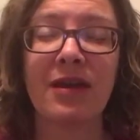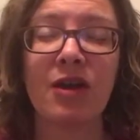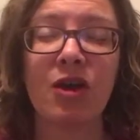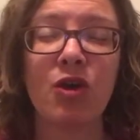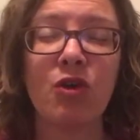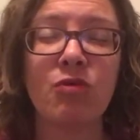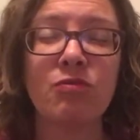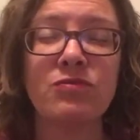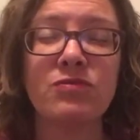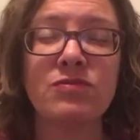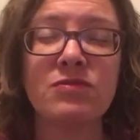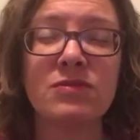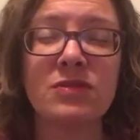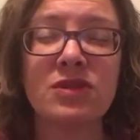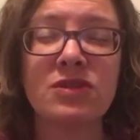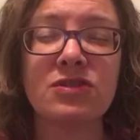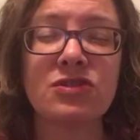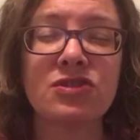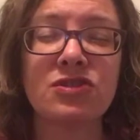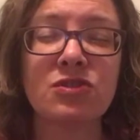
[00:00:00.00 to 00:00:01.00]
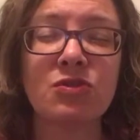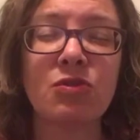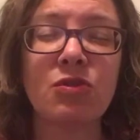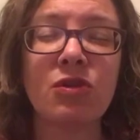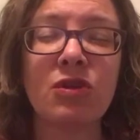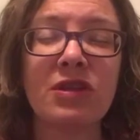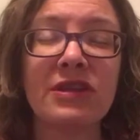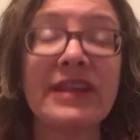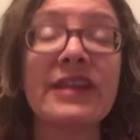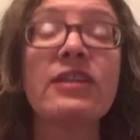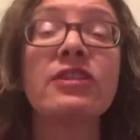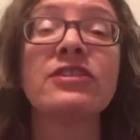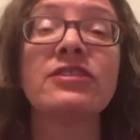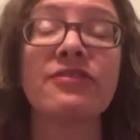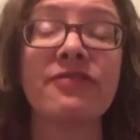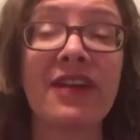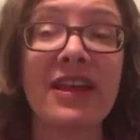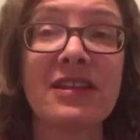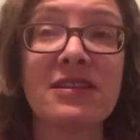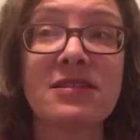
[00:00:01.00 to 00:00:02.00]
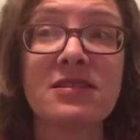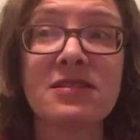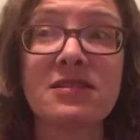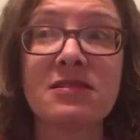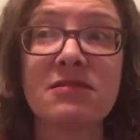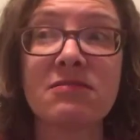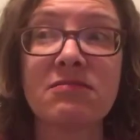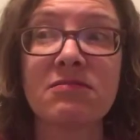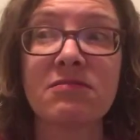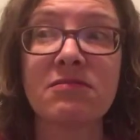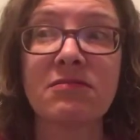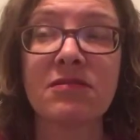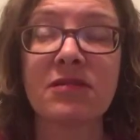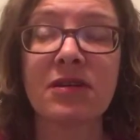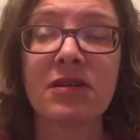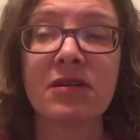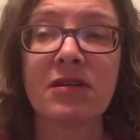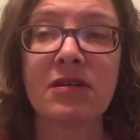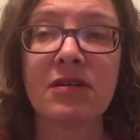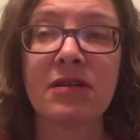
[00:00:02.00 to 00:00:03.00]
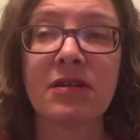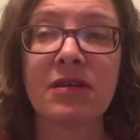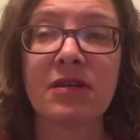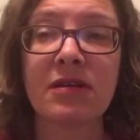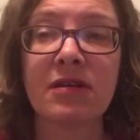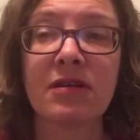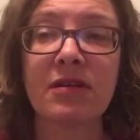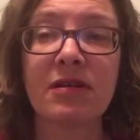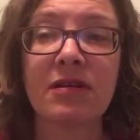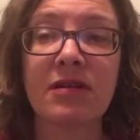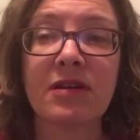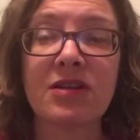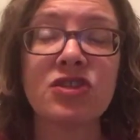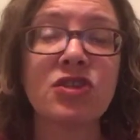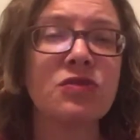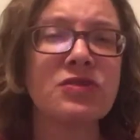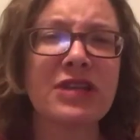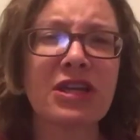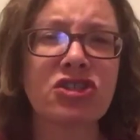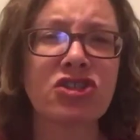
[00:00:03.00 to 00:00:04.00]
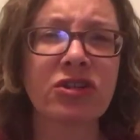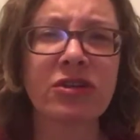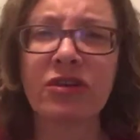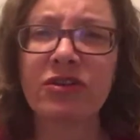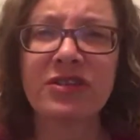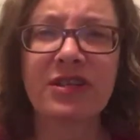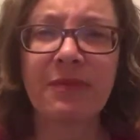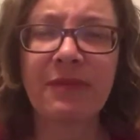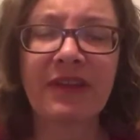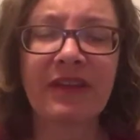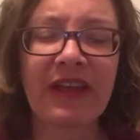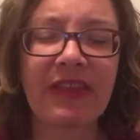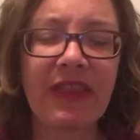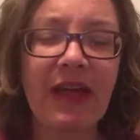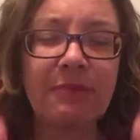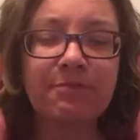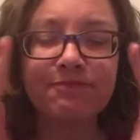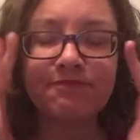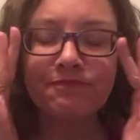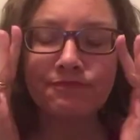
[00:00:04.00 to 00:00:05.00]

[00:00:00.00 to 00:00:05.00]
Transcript: Homeschool Legal Defense Association or something like that.